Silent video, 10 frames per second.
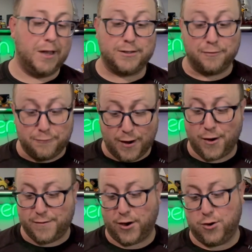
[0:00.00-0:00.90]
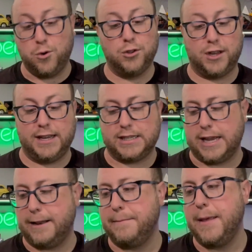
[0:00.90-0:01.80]
It's a very, very cool looking
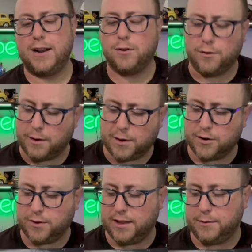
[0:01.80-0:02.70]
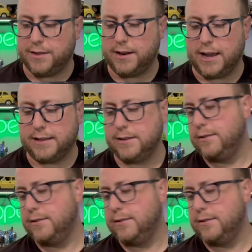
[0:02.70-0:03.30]
set. I don't know if I want to do anything with it yet.